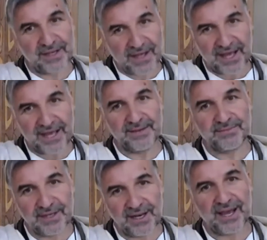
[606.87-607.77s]
l'chaim,
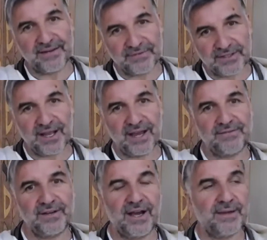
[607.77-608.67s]
to life,
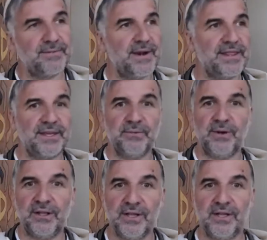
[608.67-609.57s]
l'chaim, you might think,
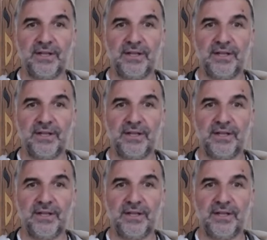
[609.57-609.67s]
well,